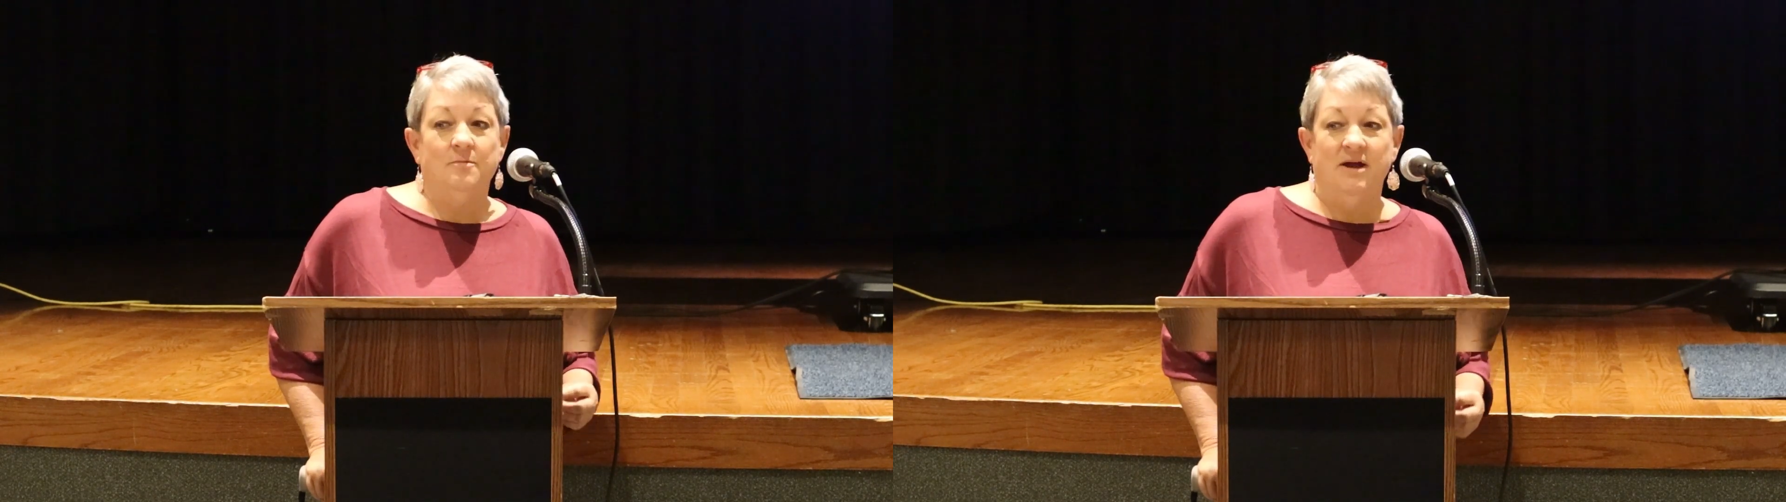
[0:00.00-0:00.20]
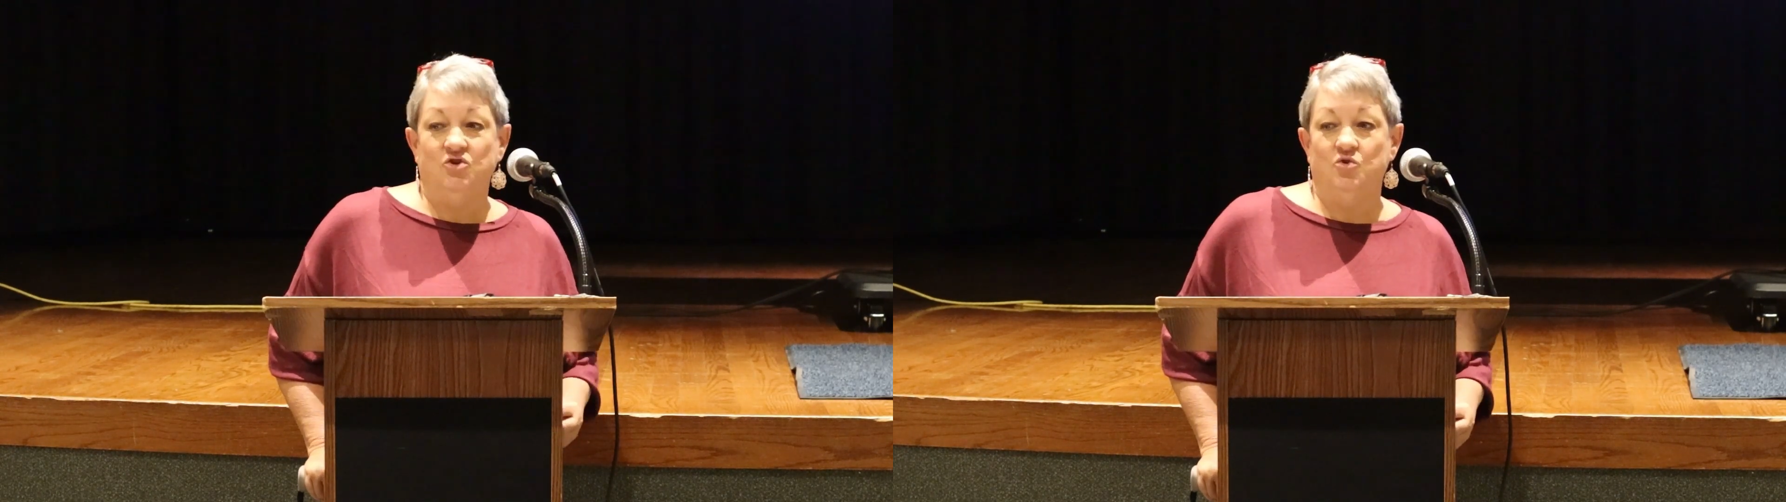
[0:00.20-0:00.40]

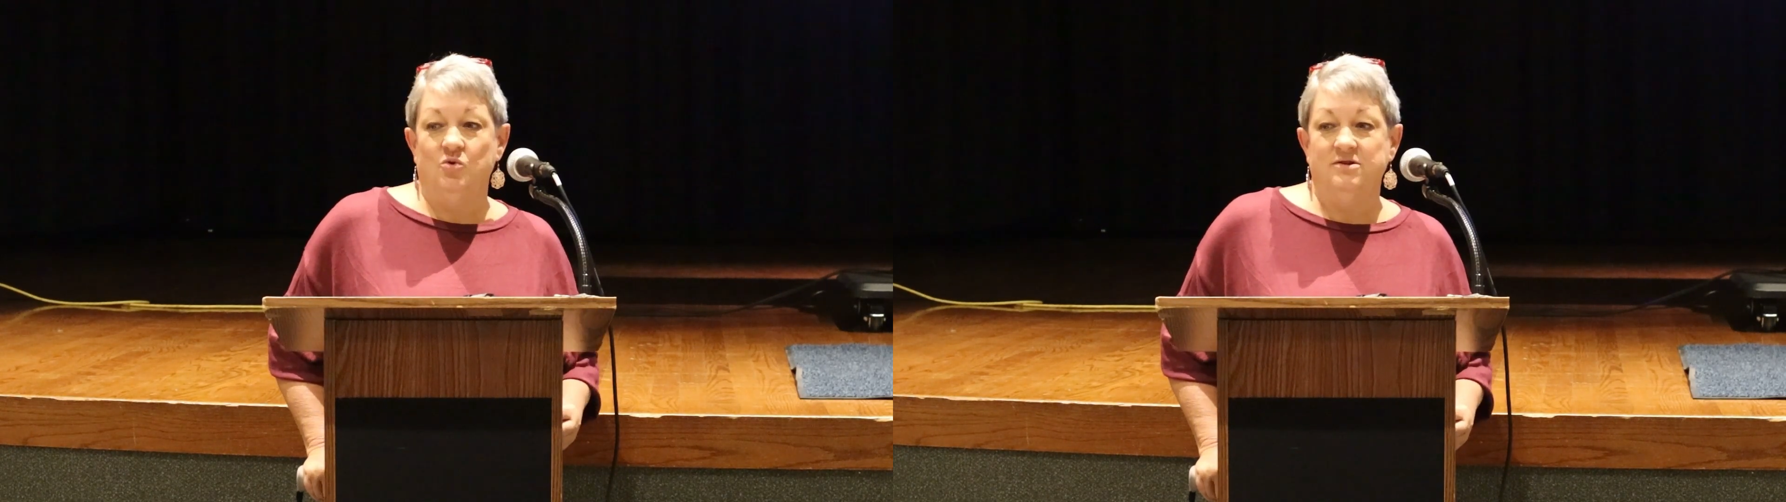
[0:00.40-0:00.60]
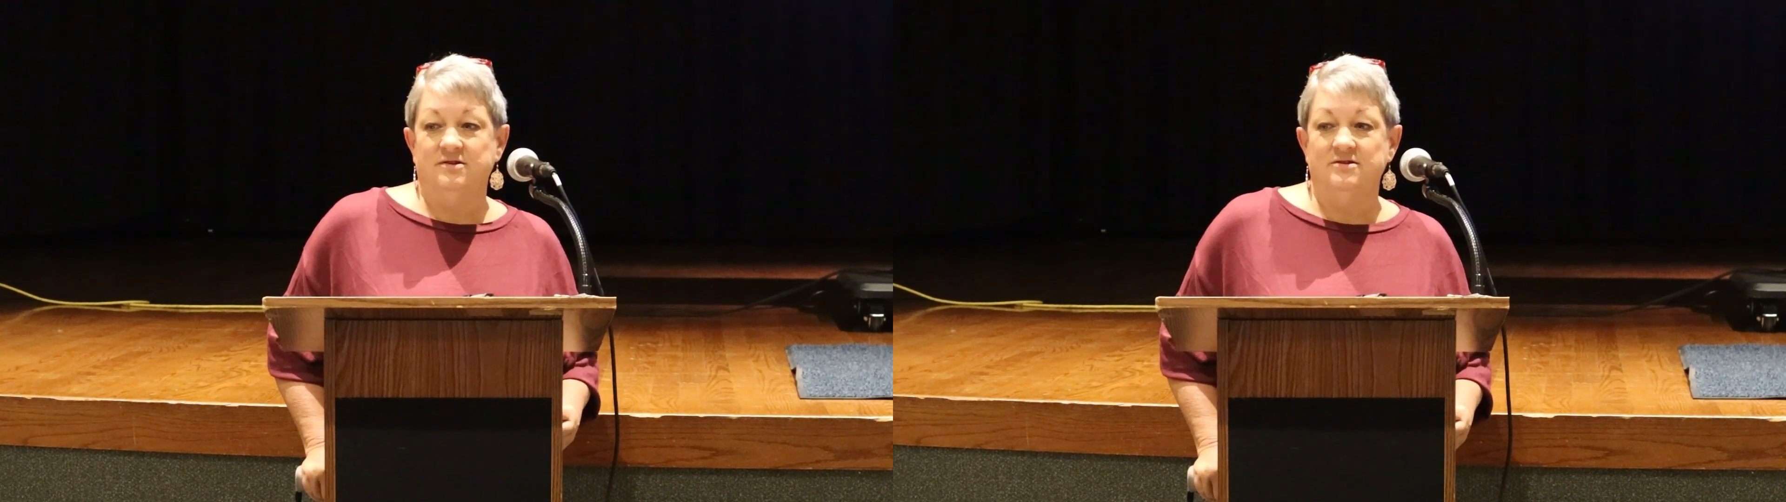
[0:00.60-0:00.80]
make
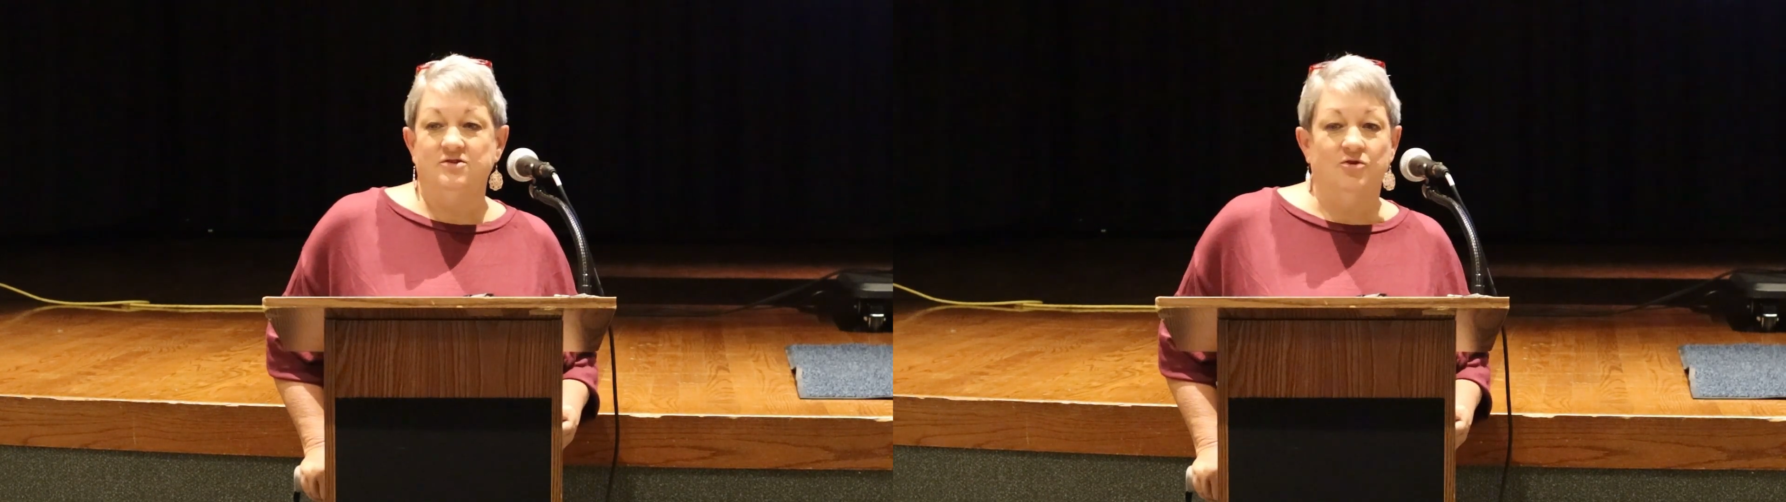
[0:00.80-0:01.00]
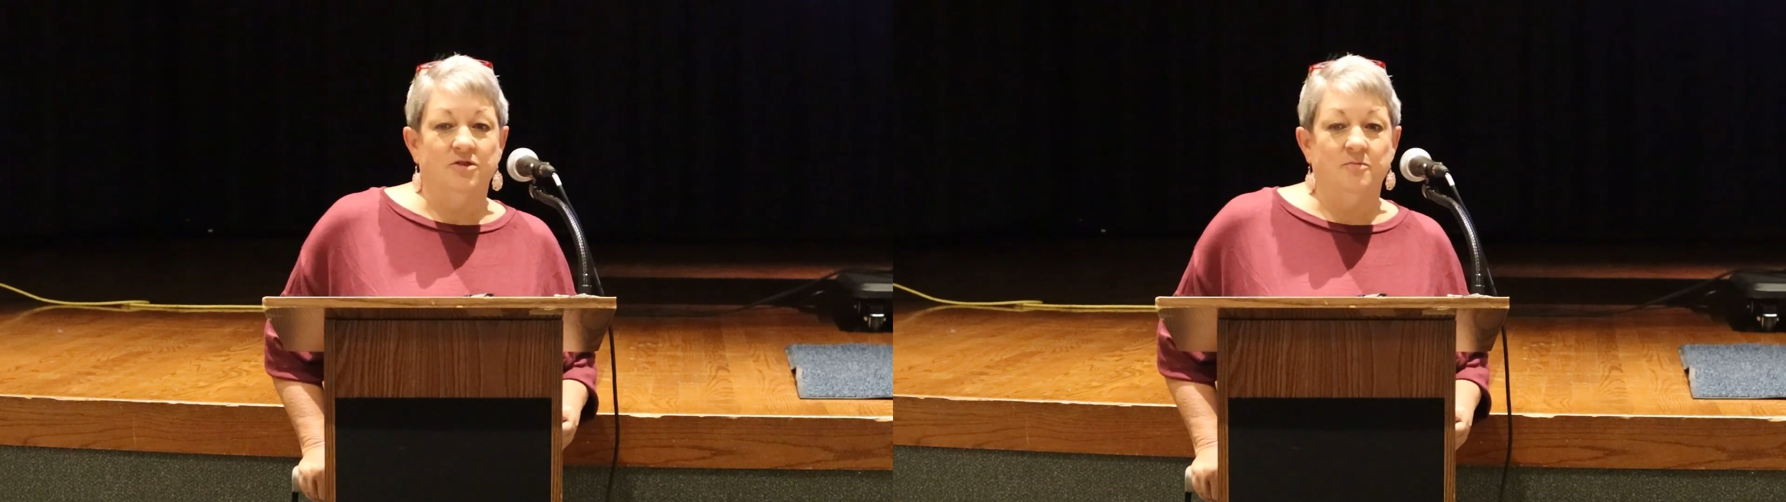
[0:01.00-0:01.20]
choices
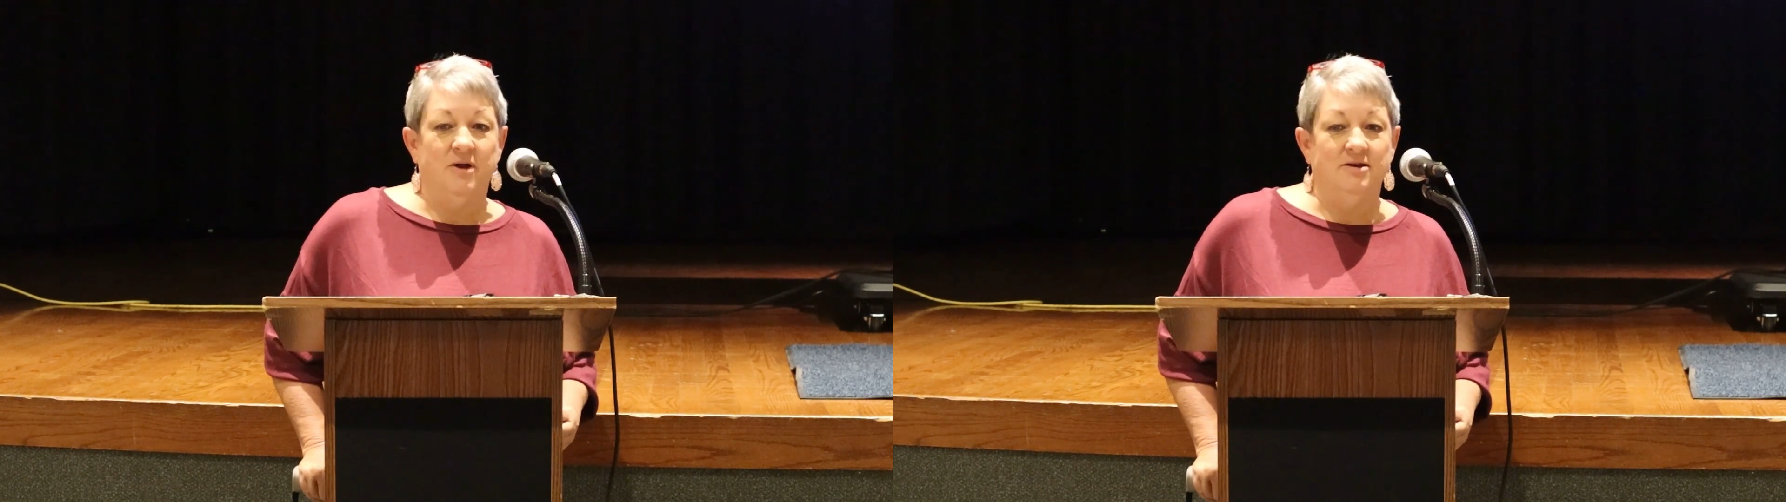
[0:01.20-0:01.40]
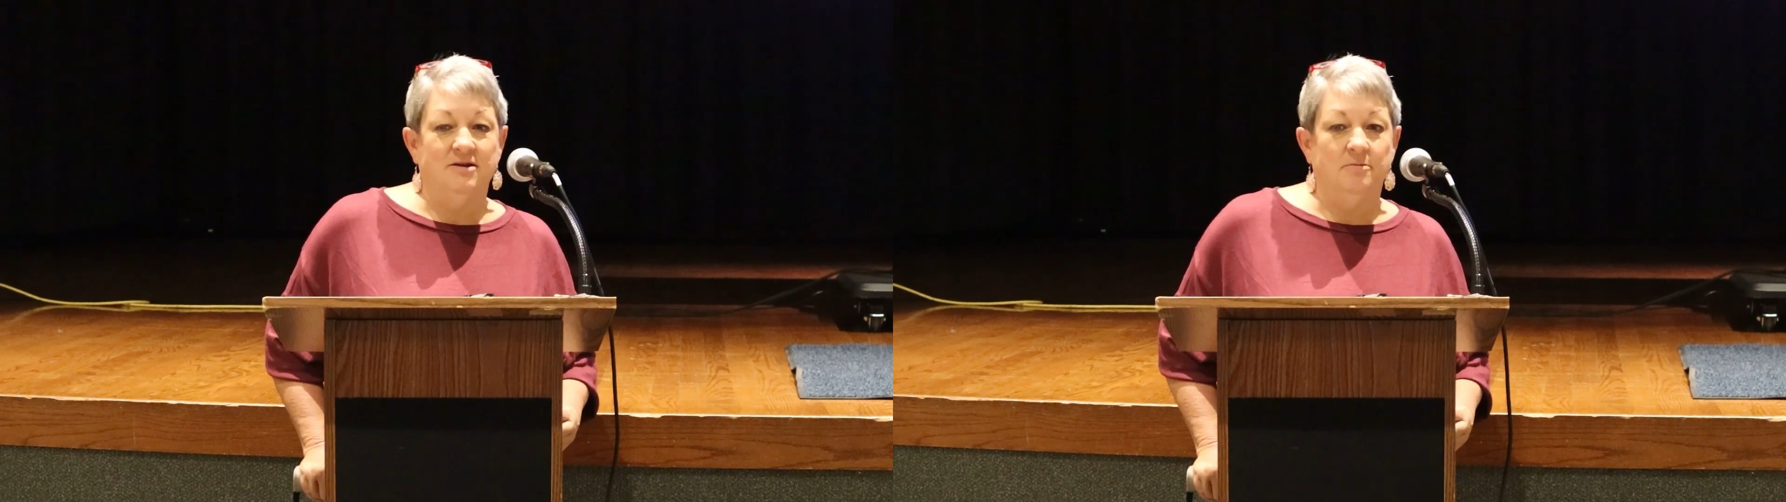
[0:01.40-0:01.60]
during the
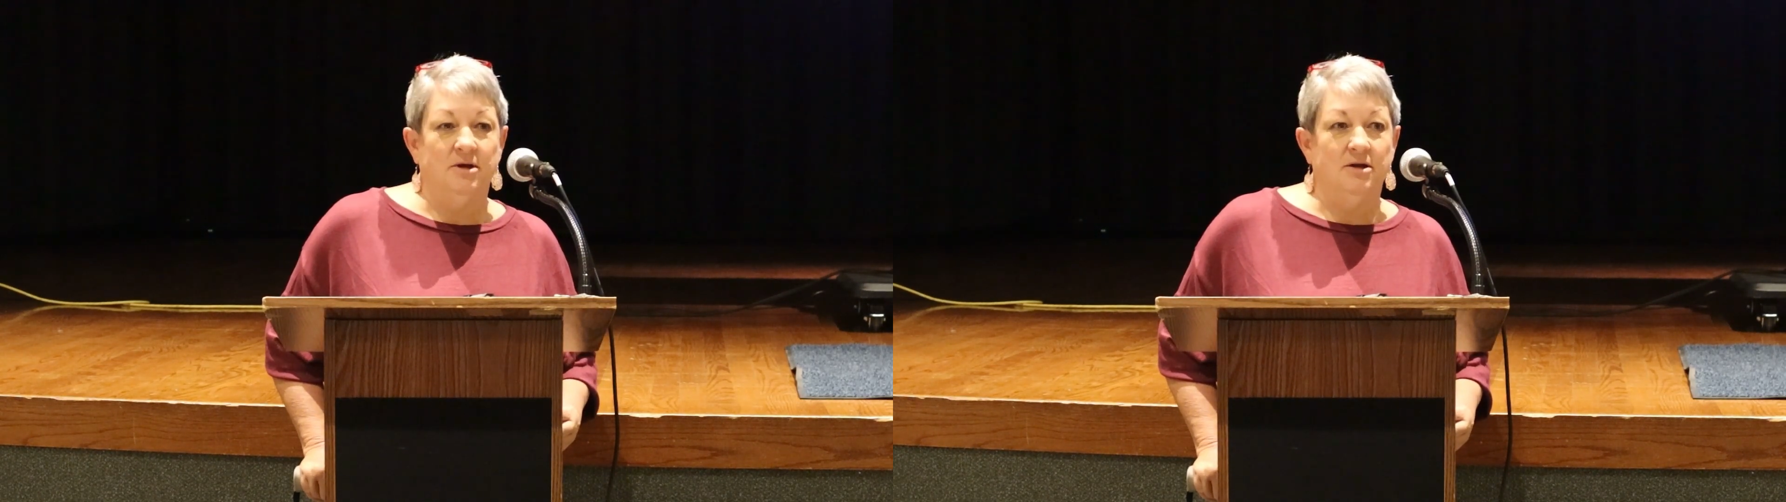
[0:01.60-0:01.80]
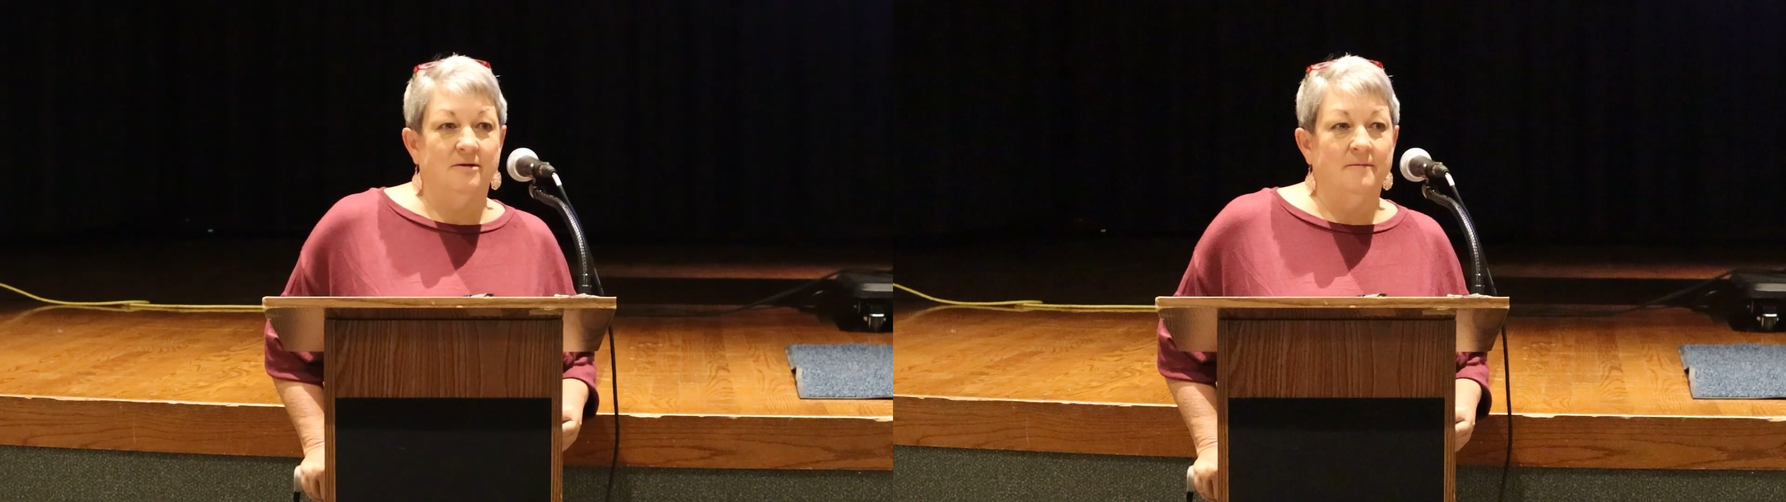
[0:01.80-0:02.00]
pandemic.